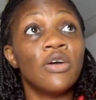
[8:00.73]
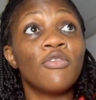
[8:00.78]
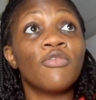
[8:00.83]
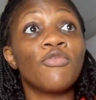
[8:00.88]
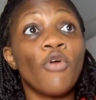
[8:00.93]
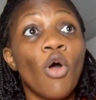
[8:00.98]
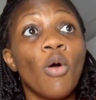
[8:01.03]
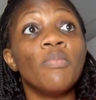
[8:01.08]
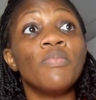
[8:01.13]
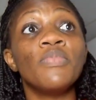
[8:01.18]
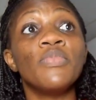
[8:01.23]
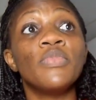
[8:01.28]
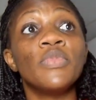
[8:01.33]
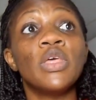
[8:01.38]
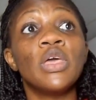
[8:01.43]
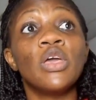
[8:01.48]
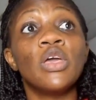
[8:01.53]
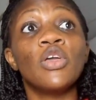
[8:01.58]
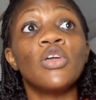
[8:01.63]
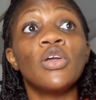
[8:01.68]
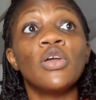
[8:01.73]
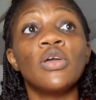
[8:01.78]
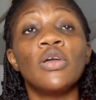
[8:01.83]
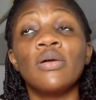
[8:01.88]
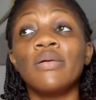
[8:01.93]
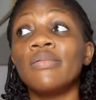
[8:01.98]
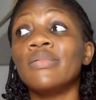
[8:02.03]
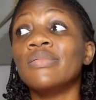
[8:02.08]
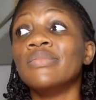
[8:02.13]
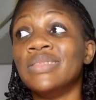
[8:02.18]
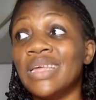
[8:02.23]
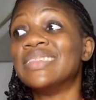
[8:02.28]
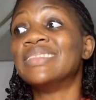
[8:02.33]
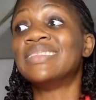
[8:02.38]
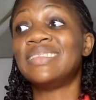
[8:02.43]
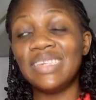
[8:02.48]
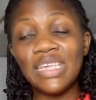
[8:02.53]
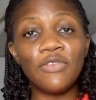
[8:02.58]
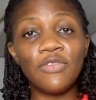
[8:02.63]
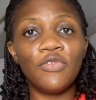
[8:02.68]
from the
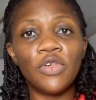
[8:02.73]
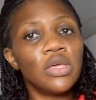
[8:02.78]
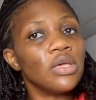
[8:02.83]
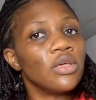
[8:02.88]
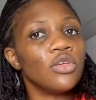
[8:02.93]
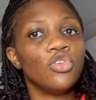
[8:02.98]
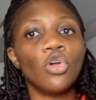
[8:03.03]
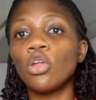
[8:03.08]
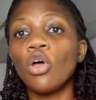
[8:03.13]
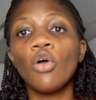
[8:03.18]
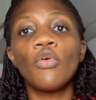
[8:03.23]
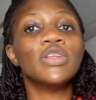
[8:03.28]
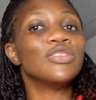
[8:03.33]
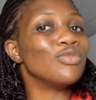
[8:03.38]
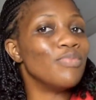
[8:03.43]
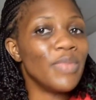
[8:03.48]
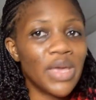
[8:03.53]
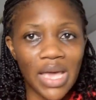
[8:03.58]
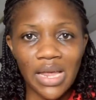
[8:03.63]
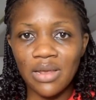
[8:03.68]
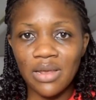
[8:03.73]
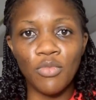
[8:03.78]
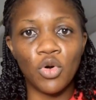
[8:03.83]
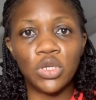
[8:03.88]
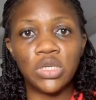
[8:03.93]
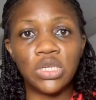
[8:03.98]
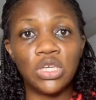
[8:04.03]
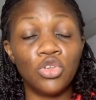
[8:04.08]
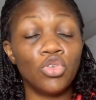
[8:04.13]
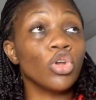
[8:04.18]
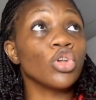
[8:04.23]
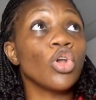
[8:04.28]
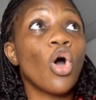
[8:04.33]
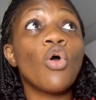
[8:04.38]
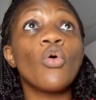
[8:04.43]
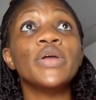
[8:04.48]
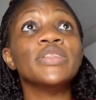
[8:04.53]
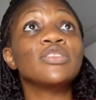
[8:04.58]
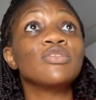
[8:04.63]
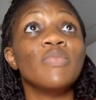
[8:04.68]
TV, you're not going to make any money. You're
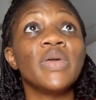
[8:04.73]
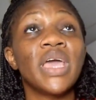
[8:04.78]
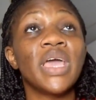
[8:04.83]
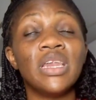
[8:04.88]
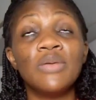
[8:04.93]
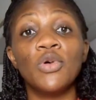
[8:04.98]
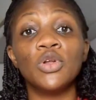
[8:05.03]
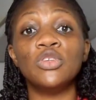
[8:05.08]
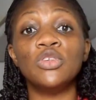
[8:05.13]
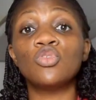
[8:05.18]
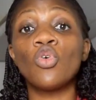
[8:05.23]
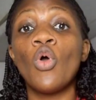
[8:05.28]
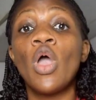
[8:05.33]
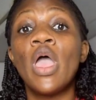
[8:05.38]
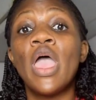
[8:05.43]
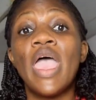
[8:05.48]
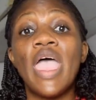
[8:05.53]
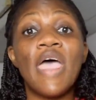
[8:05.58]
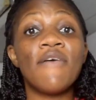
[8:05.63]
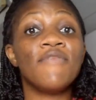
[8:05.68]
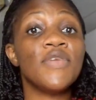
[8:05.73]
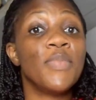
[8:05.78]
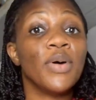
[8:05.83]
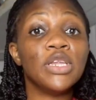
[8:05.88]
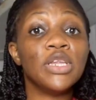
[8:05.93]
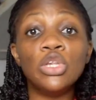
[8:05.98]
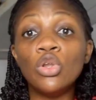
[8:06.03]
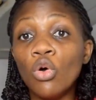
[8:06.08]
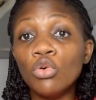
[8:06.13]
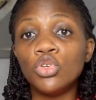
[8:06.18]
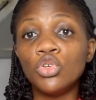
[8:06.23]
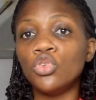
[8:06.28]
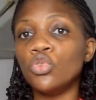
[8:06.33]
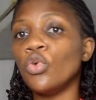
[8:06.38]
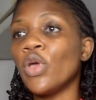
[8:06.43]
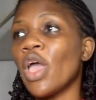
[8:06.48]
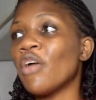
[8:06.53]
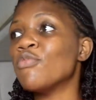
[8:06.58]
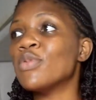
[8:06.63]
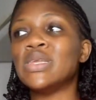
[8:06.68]
not going to make any money. So everybody knows
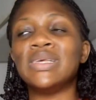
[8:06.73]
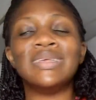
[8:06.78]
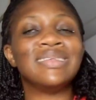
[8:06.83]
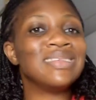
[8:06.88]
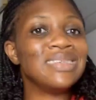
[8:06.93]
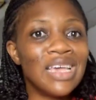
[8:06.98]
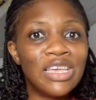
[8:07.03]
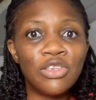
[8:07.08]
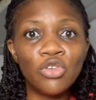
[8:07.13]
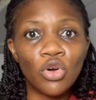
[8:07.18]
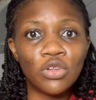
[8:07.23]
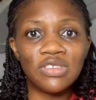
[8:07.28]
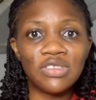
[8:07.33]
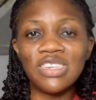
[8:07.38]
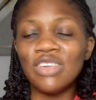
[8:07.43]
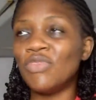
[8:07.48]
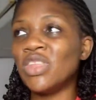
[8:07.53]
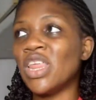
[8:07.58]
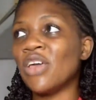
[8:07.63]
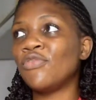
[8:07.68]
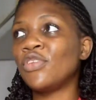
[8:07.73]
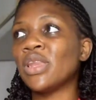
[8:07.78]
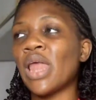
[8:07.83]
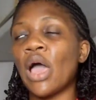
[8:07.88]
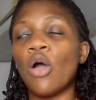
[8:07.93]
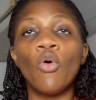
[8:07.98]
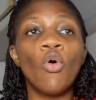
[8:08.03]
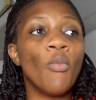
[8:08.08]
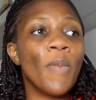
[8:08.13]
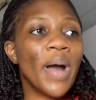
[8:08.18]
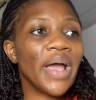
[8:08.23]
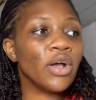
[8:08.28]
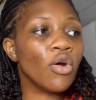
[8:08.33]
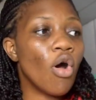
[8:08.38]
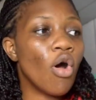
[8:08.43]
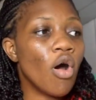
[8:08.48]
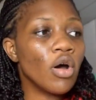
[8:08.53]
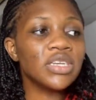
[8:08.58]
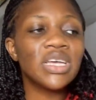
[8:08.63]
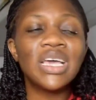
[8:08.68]
you. Everybody is seeing you on TV. They feel like, oh my
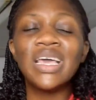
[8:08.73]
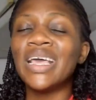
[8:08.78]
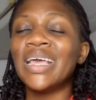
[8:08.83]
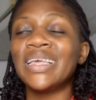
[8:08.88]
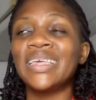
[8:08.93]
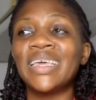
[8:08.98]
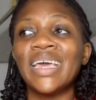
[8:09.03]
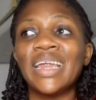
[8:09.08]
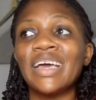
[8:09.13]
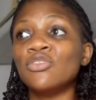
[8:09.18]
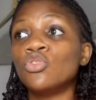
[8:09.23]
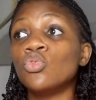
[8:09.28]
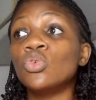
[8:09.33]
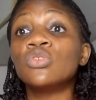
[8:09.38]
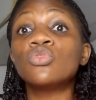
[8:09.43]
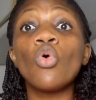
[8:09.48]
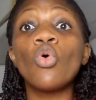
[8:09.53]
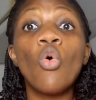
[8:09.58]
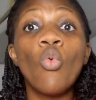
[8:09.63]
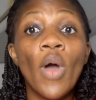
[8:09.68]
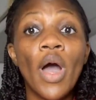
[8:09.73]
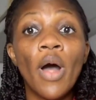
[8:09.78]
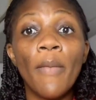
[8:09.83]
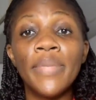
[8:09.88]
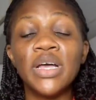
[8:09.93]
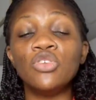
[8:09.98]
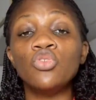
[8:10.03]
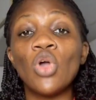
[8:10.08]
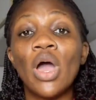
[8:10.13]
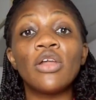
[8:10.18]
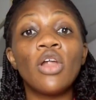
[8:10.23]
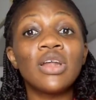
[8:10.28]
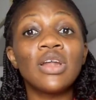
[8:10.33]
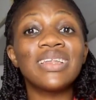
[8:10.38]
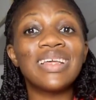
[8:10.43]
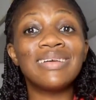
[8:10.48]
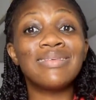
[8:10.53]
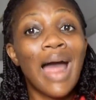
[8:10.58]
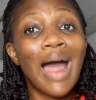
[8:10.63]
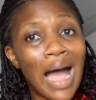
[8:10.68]
God, Kenna is doing so well. But you are
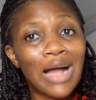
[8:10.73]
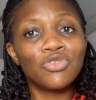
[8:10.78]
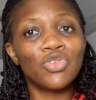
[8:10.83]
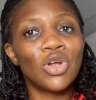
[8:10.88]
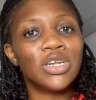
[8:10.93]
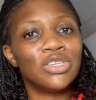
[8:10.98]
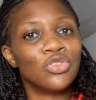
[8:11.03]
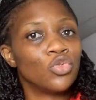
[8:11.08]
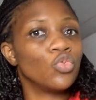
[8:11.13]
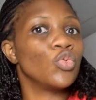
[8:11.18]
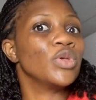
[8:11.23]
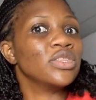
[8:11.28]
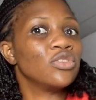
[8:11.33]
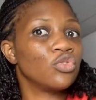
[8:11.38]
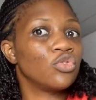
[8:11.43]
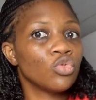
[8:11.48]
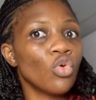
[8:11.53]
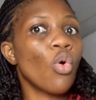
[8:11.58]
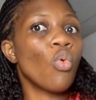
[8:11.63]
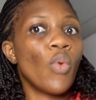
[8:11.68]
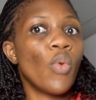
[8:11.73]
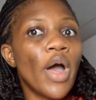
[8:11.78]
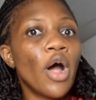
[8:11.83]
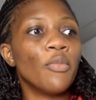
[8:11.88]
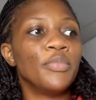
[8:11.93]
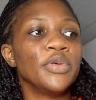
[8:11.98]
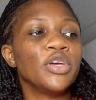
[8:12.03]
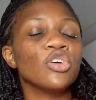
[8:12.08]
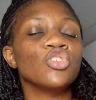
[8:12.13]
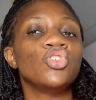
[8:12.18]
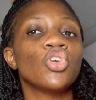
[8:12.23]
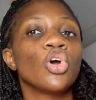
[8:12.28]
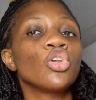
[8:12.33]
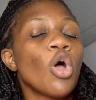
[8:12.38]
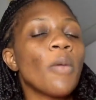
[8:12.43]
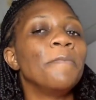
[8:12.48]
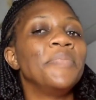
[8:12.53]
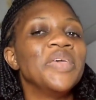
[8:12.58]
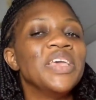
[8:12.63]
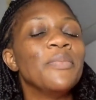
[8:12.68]
not actually doing so well, because
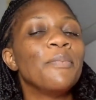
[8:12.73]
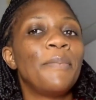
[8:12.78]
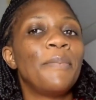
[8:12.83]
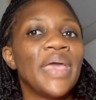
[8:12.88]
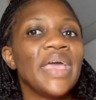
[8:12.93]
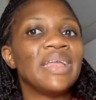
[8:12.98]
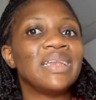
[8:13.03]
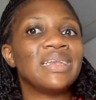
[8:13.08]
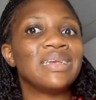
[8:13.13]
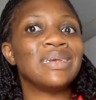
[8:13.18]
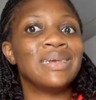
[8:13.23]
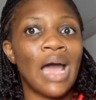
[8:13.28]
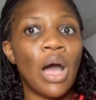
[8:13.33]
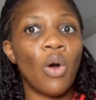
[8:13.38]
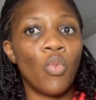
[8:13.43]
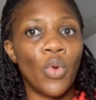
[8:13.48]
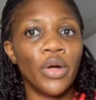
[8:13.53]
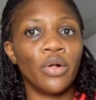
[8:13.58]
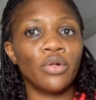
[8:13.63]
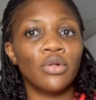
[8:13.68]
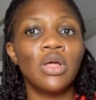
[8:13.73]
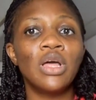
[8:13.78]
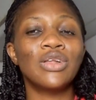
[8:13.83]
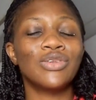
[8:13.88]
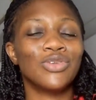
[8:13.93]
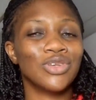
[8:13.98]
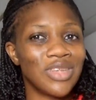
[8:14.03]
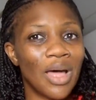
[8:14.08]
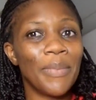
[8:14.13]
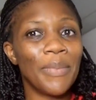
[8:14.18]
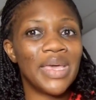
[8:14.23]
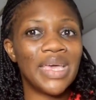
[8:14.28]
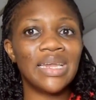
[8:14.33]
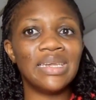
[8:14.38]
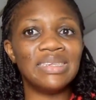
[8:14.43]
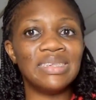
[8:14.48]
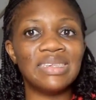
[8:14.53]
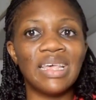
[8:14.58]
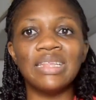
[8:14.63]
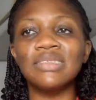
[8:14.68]
you're not being paid that well. Does that make
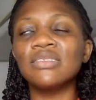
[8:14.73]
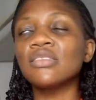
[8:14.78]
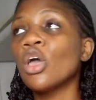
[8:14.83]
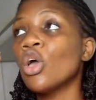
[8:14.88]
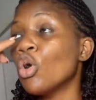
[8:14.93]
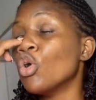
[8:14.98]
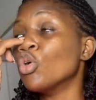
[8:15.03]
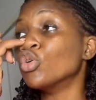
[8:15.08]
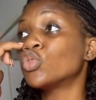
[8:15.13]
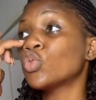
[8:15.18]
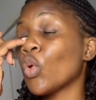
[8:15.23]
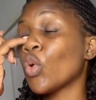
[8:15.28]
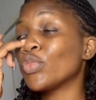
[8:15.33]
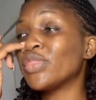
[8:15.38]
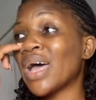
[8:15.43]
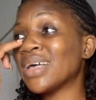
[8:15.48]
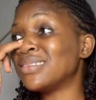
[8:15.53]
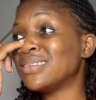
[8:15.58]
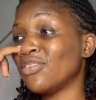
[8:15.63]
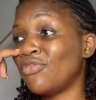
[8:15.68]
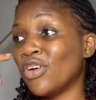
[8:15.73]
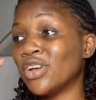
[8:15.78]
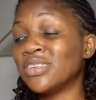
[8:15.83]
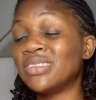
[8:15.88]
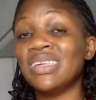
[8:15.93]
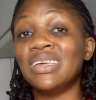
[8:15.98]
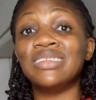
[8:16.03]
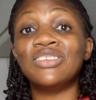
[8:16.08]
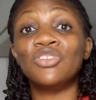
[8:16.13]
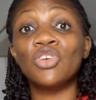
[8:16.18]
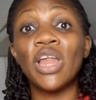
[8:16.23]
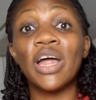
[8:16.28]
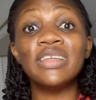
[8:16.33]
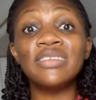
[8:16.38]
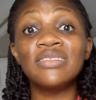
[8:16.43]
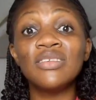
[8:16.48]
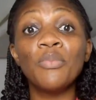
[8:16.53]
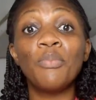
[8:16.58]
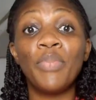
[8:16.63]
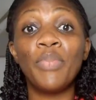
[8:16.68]
any sense? So that's the first thing.
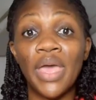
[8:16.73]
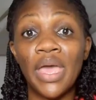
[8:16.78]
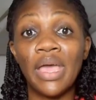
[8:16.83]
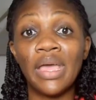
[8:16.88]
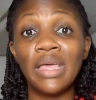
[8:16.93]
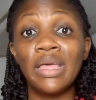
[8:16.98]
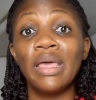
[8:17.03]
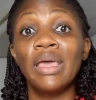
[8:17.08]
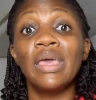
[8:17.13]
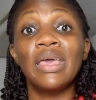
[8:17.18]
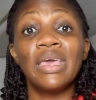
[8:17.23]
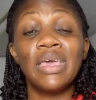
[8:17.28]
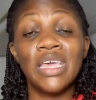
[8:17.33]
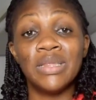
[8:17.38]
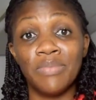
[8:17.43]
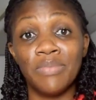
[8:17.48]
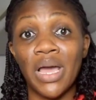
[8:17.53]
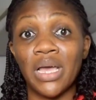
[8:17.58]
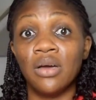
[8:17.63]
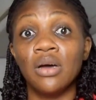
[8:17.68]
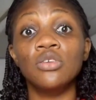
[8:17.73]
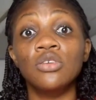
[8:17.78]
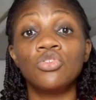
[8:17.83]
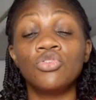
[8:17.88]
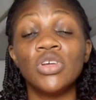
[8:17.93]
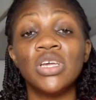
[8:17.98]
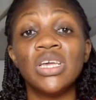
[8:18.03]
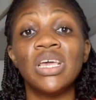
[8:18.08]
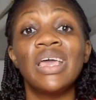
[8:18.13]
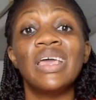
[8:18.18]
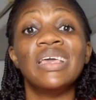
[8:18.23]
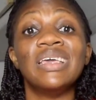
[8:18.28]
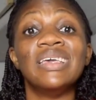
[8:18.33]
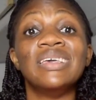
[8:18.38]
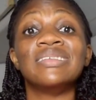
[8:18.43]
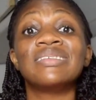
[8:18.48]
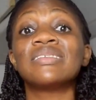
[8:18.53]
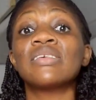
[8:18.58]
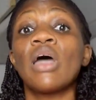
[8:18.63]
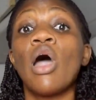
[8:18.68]
Journalism pay in my country
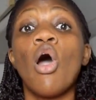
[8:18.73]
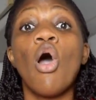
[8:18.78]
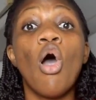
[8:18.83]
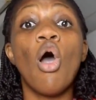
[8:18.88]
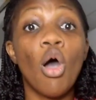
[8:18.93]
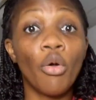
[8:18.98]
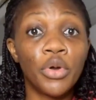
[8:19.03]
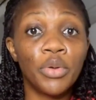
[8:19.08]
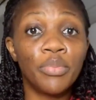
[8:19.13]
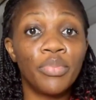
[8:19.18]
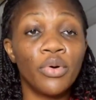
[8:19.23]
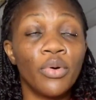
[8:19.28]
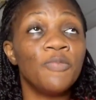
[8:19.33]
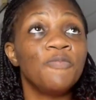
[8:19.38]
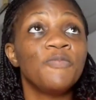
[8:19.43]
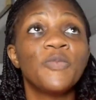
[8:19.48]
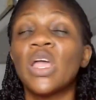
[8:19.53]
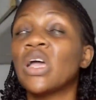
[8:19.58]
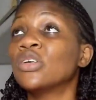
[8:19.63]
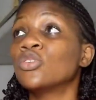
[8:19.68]
is horrible.